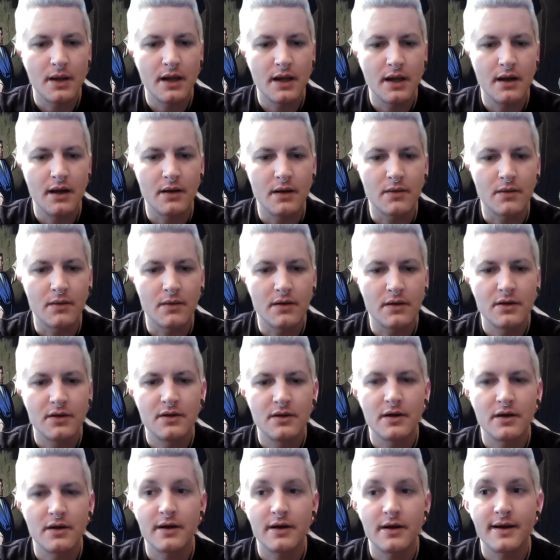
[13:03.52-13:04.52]
hello.
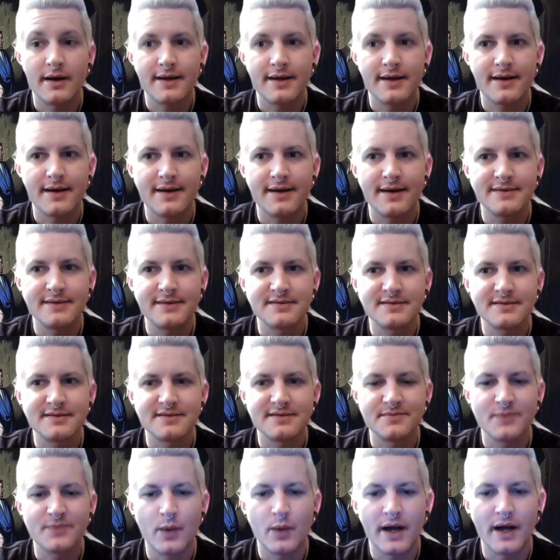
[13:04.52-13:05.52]
All right, guys.
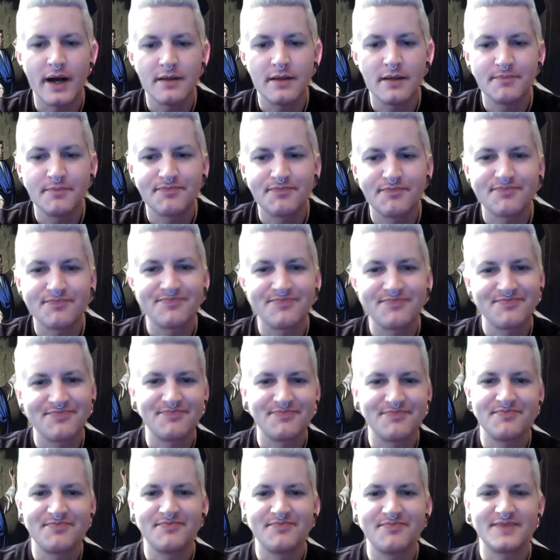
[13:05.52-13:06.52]
Well,
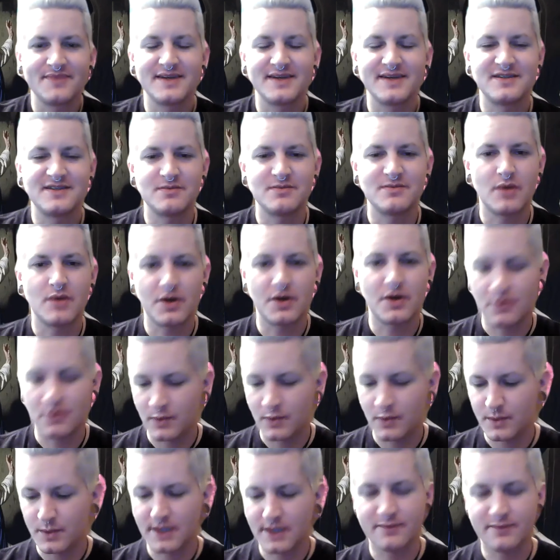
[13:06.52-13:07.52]
tomorrow
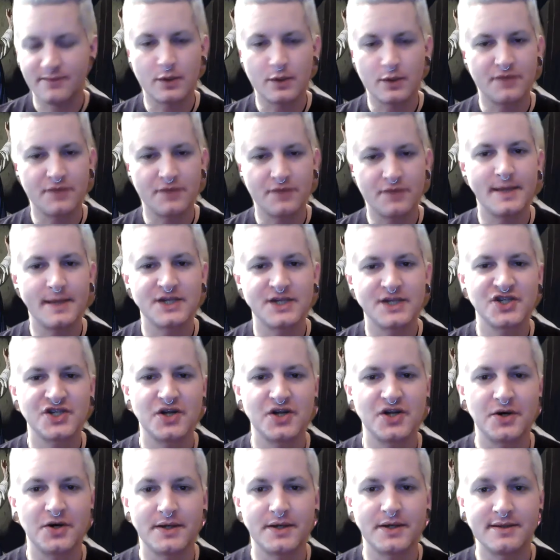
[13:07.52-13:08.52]
we will have more information
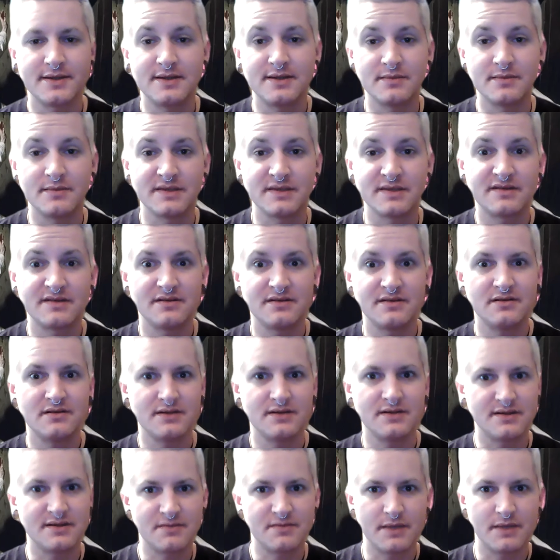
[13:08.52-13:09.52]
on the
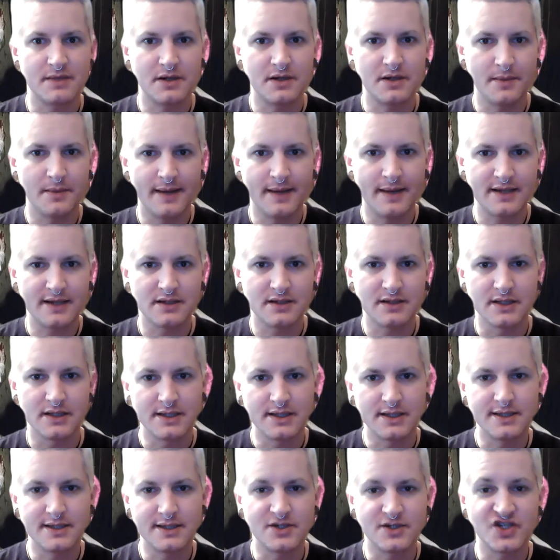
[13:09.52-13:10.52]
mysterious Mary
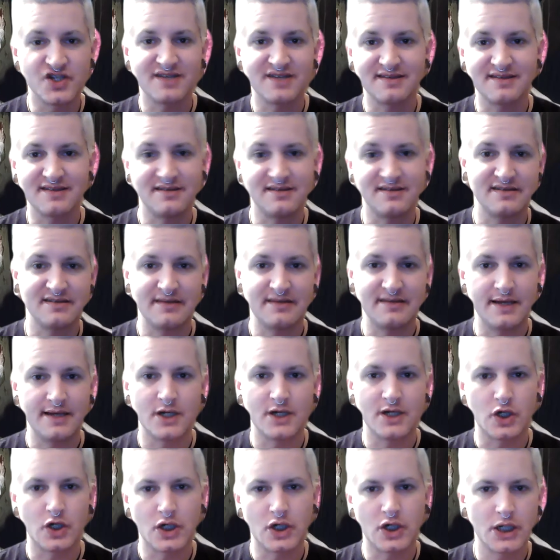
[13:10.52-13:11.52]
Magdalene and Jesus's
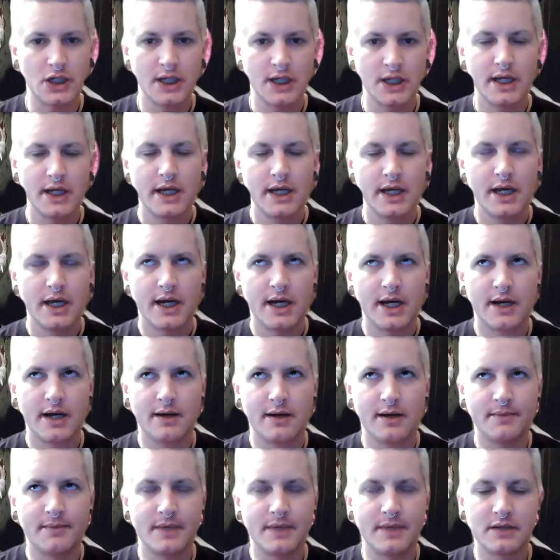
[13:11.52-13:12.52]
inner,
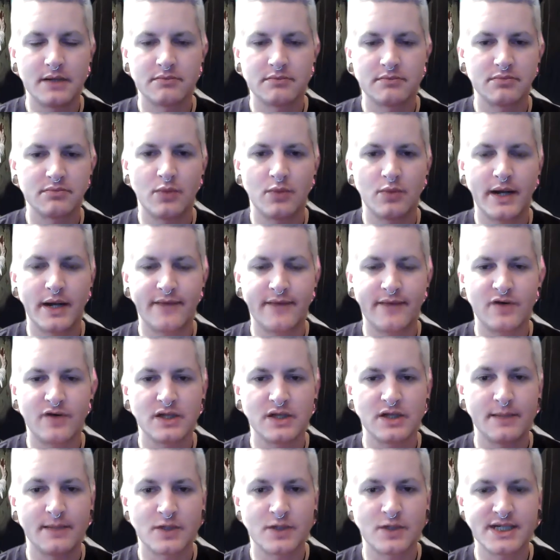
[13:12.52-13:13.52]
um, whatever,
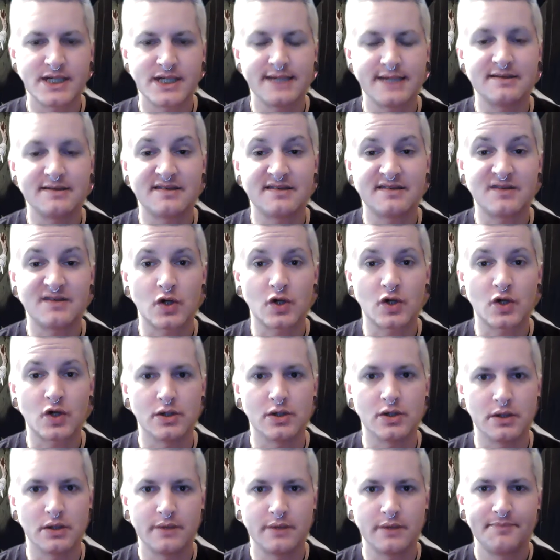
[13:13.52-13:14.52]
libertine
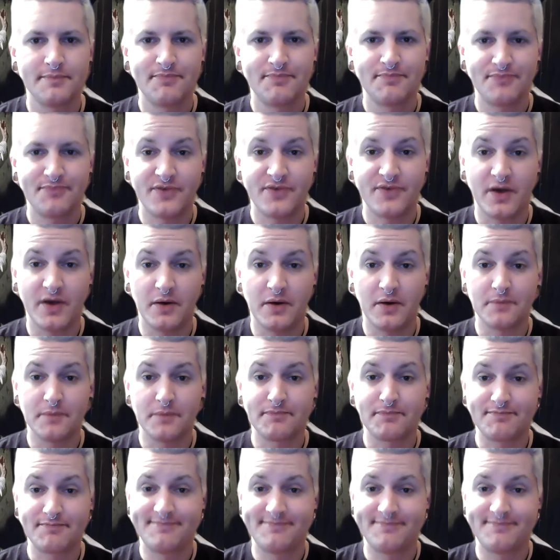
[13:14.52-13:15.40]
circle. So.